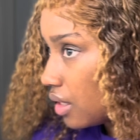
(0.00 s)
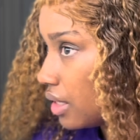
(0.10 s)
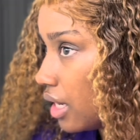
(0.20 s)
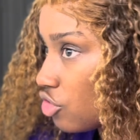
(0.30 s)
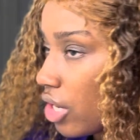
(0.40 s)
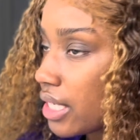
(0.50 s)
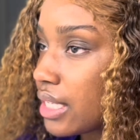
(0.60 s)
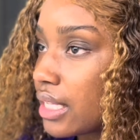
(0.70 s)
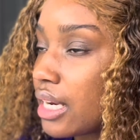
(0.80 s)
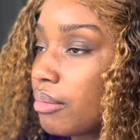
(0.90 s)
I'm not trying to
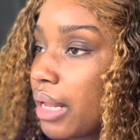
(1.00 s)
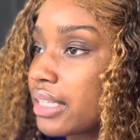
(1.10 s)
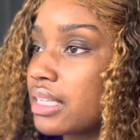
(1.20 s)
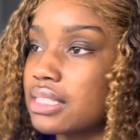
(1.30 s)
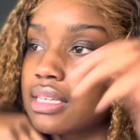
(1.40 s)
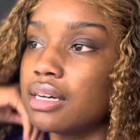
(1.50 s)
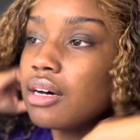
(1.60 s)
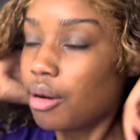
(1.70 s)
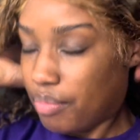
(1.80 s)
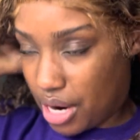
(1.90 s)
say that I'm like this
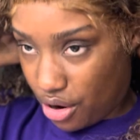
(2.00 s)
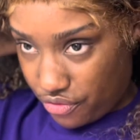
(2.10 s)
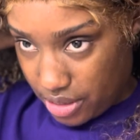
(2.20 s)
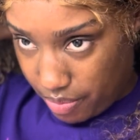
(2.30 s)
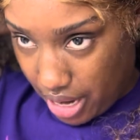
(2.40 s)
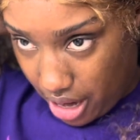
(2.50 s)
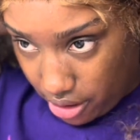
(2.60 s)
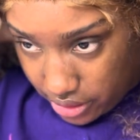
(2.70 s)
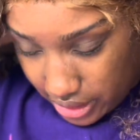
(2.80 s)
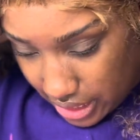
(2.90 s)
perfect
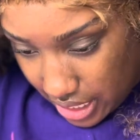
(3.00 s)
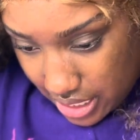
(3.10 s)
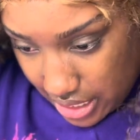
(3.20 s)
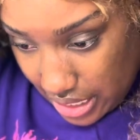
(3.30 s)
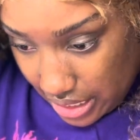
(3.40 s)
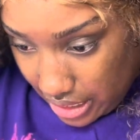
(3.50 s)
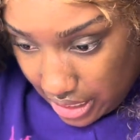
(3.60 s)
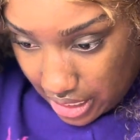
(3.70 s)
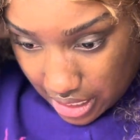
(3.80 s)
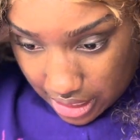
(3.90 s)
person and
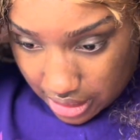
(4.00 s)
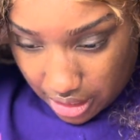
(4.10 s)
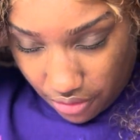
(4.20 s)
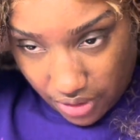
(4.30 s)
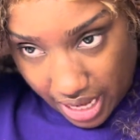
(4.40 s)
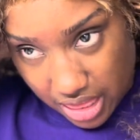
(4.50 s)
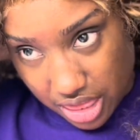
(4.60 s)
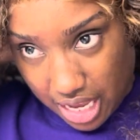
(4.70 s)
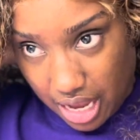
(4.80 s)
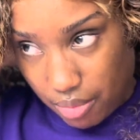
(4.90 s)
stuff like
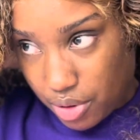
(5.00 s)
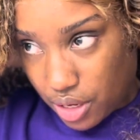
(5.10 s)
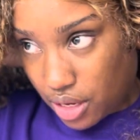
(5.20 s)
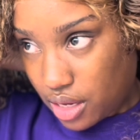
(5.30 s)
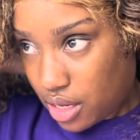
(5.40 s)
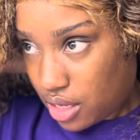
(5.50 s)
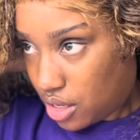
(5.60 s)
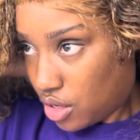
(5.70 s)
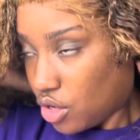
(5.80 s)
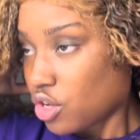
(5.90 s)
that, but
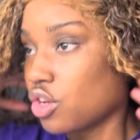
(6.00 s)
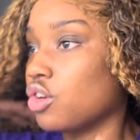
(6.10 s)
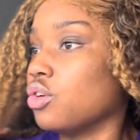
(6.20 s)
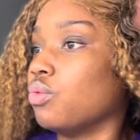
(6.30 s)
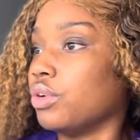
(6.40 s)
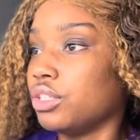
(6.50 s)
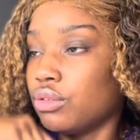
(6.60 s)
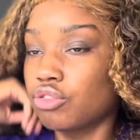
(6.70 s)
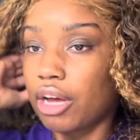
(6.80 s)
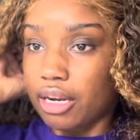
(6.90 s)
when you
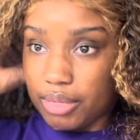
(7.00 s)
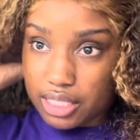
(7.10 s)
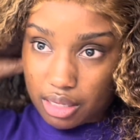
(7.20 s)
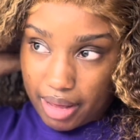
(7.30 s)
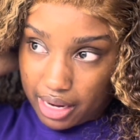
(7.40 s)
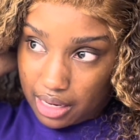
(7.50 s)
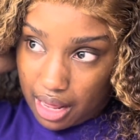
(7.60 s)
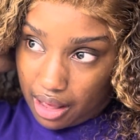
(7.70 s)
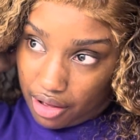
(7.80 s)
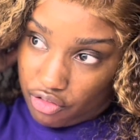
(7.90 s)
trying to be somebody in
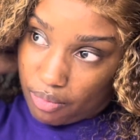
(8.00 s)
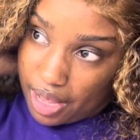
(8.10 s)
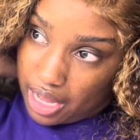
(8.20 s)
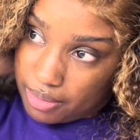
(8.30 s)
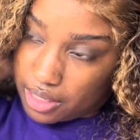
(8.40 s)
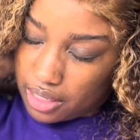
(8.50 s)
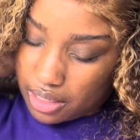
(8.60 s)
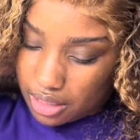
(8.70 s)
life, baby,